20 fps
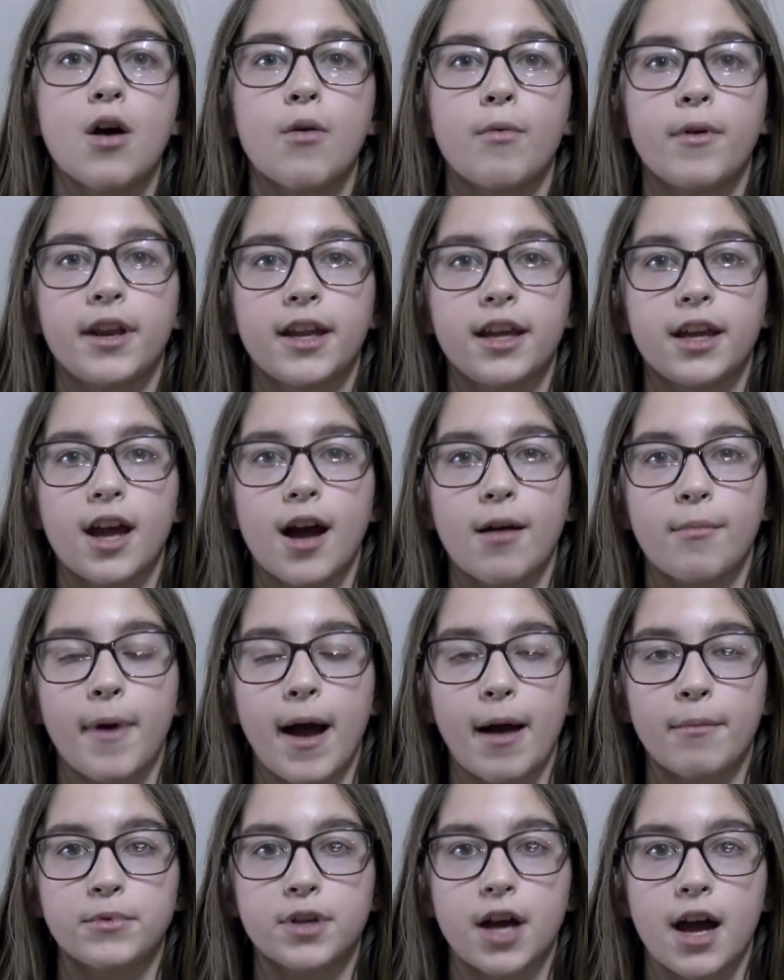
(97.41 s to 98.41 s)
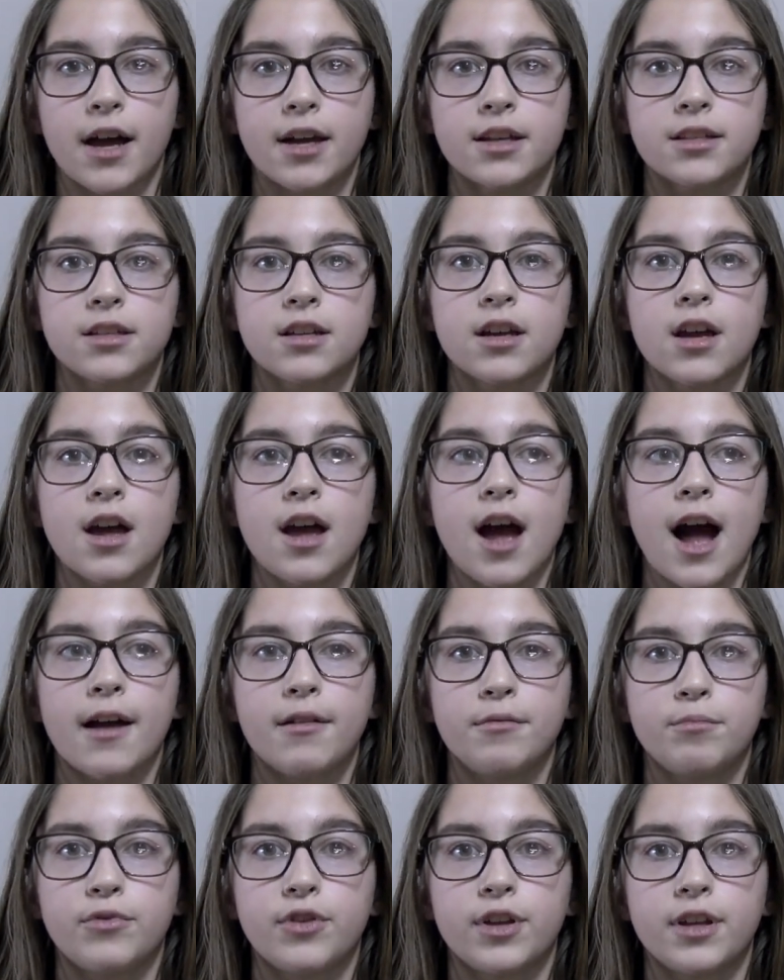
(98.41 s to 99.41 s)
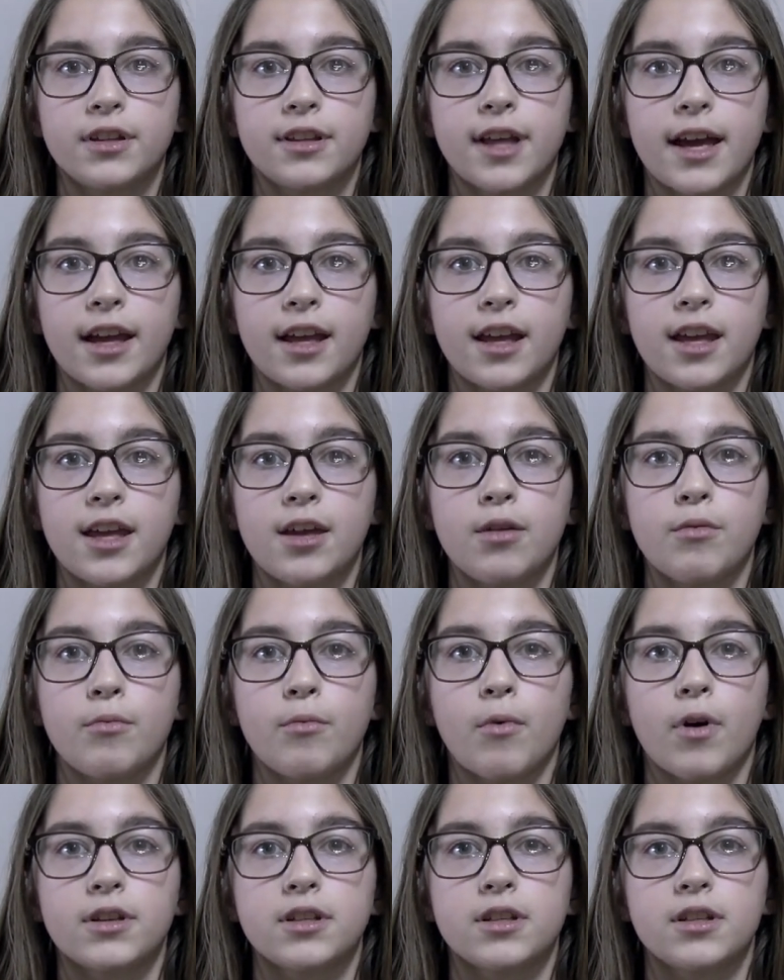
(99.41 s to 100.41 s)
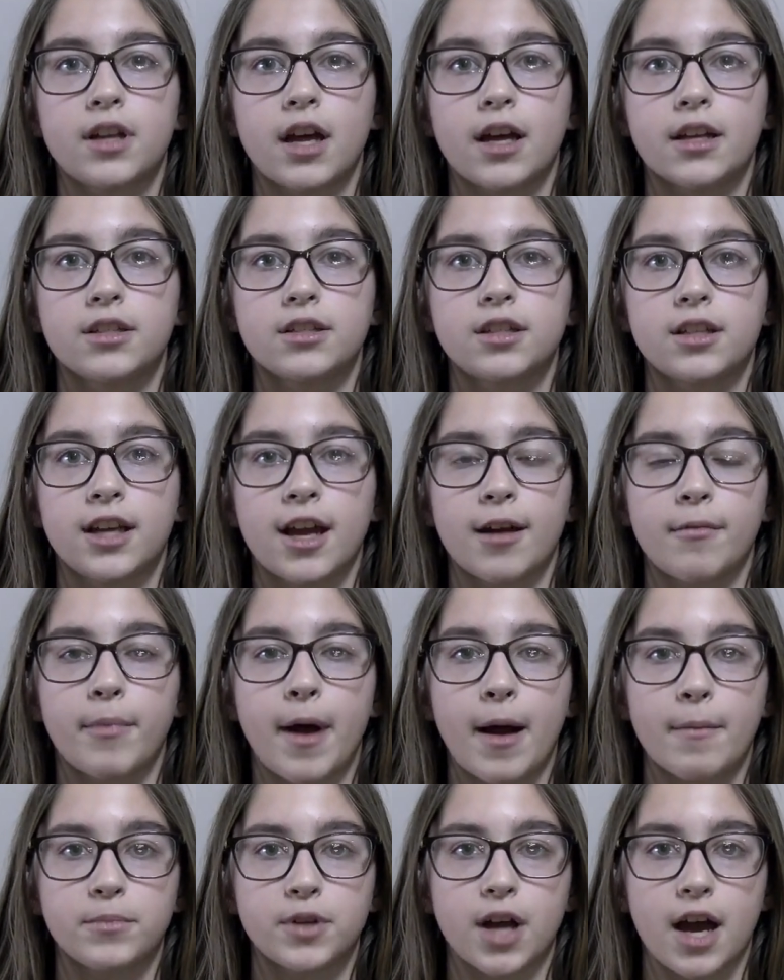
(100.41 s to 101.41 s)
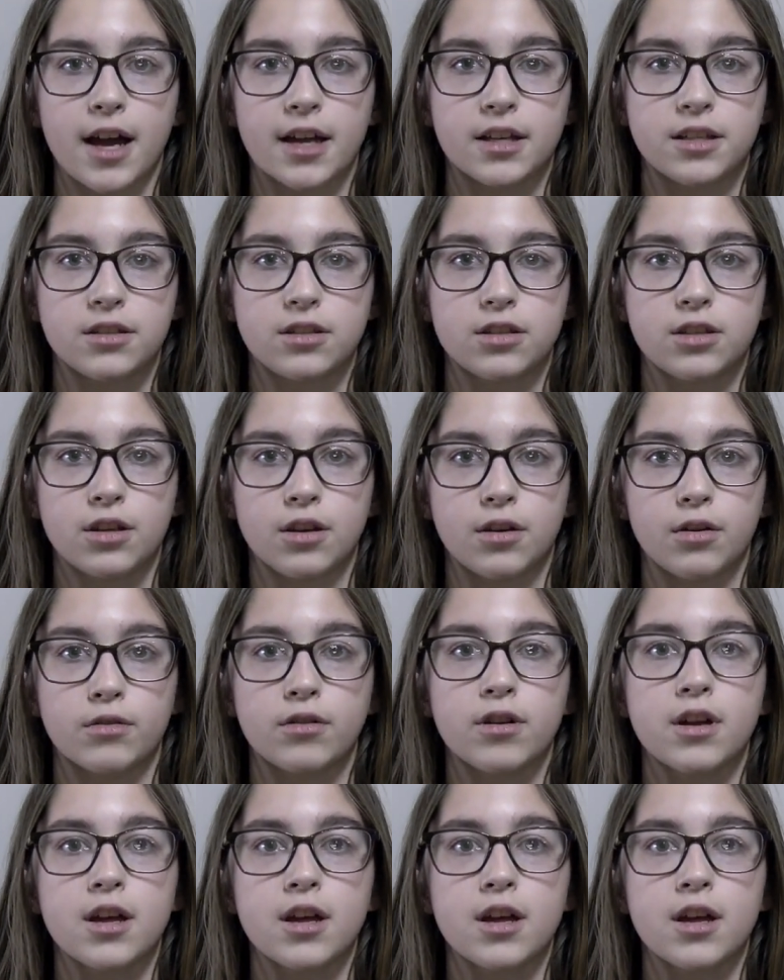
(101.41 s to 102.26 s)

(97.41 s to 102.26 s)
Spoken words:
When he got baptized, I think that he wanted us to get baptized too.